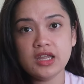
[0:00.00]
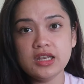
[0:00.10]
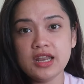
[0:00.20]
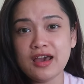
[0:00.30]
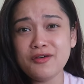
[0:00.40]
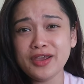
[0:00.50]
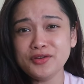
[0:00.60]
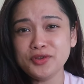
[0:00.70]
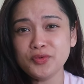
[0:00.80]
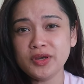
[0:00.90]
Now I
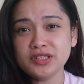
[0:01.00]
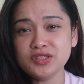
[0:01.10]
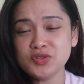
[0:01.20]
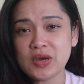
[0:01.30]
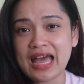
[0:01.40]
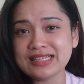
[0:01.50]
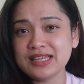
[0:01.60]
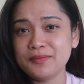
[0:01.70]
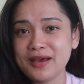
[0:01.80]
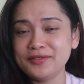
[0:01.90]
know you wanted to
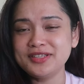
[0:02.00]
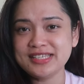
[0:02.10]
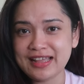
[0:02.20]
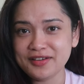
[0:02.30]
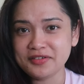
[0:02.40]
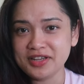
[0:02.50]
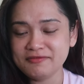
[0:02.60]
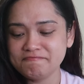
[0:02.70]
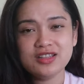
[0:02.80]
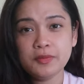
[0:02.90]
ask about the salary.
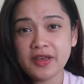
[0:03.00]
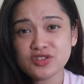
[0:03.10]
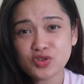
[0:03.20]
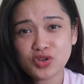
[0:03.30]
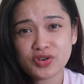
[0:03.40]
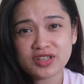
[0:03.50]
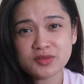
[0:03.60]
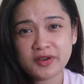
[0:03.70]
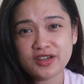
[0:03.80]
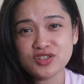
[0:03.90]
It depends on your
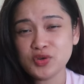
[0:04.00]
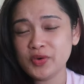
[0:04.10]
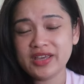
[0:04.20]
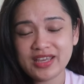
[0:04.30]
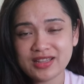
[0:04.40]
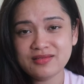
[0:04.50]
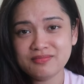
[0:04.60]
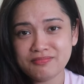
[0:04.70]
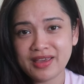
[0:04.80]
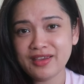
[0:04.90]
experience, so it
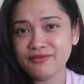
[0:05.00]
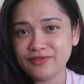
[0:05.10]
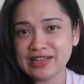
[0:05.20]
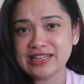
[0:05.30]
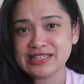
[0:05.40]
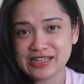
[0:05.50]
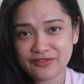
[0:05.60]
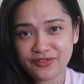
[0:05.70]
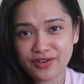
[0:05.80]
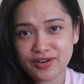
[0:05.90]
may really
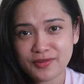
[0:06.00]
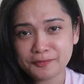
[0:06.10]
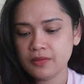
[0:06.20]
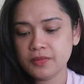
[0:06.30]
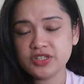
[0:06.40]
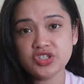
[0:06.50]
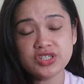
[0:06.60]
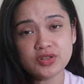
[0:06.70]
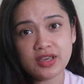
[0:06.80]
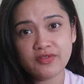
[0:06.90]
differ. But
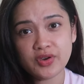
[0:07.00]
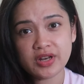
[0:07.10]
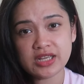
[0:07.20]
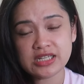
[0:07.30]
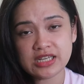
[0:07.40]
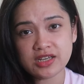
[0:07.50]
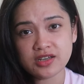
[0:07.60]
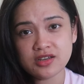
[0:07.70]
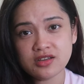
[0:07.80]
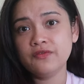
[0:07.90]
just to give you an
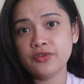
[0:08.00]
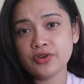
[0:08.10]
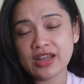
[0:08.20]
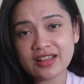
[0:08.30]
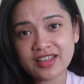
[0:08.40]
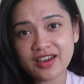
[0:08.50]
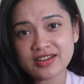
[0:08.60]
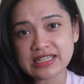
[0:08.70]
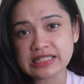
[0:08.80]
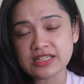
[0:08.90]
idea, for healthcare
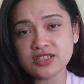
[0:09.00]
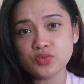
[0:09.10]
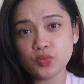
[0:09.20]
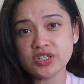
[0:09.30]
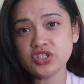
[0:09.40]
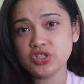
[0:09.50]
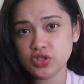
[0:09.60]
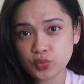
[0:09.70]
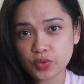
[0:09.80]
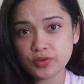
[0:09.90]
assistants, which
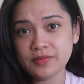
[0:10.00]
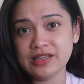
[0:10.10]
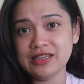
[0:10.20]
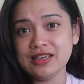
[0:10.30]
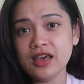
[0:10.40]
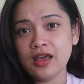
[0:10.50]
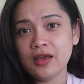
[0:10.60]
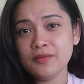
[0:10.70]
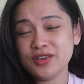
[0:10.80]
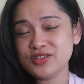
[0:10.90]
you will be,
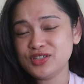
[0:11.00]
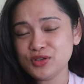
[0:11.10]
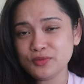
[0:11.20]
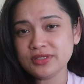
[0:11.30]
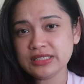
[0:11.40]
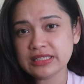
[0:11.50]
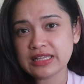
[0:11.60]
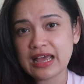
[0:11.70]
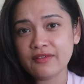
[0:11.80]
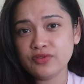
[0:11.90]
because you will
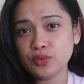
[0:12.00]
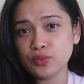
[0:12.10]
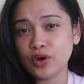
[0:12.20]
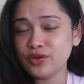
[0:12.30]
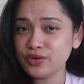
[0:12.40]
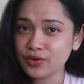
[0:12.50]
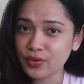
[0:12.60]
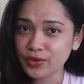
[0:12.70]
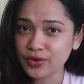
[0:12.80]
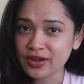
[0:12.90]
still have to
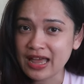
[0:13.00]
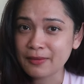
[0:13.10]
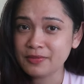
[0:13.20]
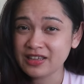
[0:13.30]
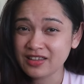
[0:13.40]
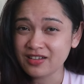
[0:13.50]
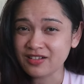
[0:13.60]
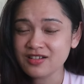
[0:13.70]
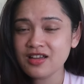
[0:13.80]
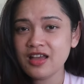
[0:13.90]
undergo your cap
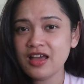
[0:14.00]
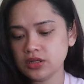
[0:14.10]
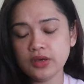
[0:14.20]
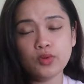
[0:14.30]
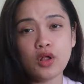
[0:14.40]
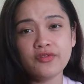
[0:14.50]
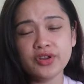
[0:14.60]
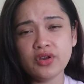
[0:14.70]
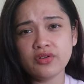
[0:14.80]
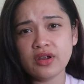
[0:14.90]
here, they will offer
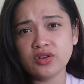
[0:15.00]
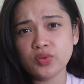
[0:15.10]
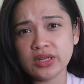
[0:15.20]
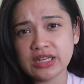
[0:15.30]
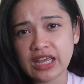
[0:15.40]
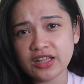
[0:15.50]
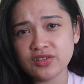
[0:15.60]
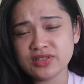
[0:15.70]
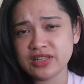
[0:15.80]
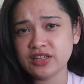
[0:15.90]
you around
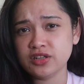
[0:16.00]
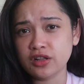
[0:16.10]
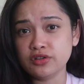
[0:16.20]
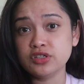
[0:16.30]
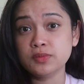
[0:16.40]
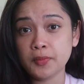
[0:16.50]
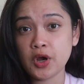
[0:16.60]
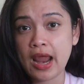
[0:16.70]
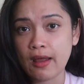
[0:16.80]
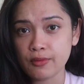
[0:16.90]
28 New Zealand dollars
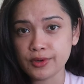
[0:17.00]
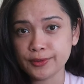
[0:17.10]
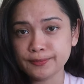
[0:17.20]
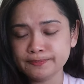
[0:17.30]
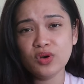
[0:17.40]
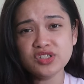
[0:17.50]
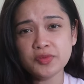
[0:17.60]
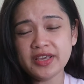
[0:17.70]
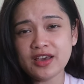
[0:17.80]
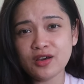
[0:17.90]
per hour. Once
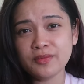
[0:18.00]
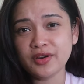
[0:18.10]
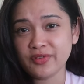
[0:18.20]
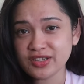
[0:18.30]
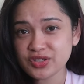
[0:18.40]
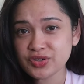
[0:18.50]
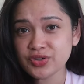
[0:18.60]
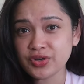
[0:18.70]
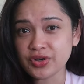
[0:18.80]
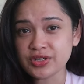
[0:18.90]
you become a
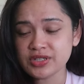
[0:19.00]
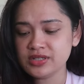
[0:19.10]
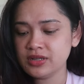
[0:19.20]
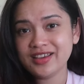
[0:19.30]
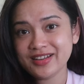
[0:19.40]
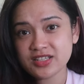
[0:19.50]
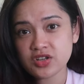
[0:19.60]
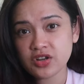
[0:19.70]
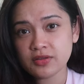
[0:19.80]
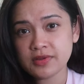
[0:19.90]
registered nurse, it is
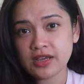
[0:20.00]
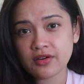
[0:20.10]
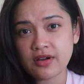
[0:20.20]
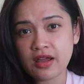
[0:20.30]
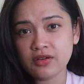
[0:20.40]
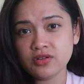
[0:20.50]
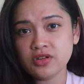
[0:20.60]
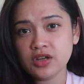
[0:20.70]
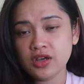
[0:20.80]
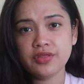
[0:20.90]
gonna be
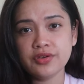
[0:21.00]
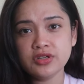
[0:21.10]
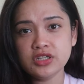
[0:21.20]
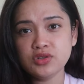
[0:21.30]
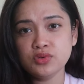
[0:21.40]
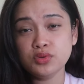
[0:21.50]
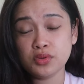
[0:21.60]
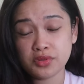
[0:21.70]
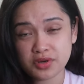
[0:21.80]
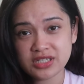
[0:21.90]
around 32
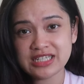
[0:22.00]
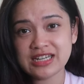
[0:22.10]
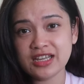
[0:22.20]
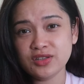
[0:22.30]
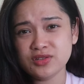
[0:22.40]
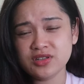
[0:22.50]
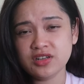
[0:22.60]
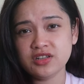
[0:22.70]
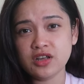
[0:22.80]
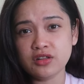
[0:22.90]
to 39 New
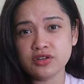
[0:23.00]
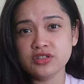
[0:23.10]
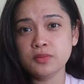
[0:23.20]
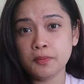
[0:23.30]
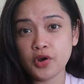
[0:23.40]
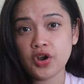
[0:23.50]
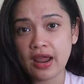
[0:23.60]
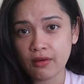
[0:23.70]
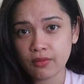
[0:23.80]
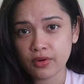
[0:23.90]
Zealand dollars per
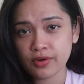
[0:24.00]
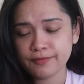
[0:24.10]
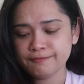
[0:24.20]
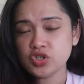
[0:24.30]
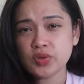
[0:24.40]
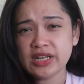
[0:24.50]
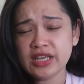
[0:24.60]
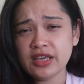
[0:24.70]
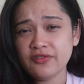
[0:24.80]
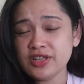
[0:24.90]
hour.
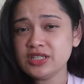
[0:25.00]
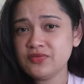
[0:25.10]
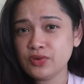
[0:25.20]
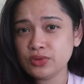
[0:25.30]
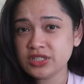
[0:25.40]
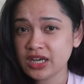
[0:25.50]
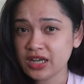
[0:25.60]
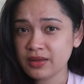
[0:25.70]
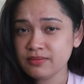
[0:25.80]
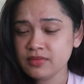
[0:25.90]
Usually, if it's full
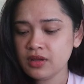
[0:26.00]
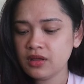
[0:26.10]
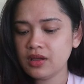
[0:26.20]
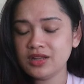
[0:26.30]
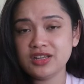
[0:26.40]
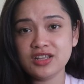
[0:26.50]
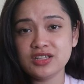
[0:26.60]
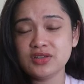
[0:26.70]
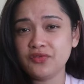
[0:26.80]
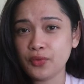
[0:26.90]
time, it
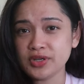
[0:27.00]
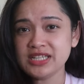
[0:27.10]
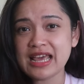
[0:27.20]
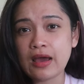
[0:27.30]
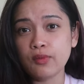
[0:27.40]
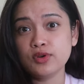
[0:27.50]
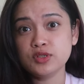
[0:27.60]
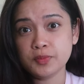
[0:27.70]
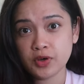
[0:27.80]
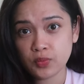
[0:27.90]
is 40
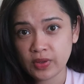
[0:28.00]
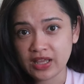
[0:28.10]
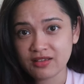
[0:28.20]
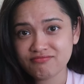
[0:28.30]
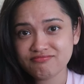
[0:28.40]
hours per week.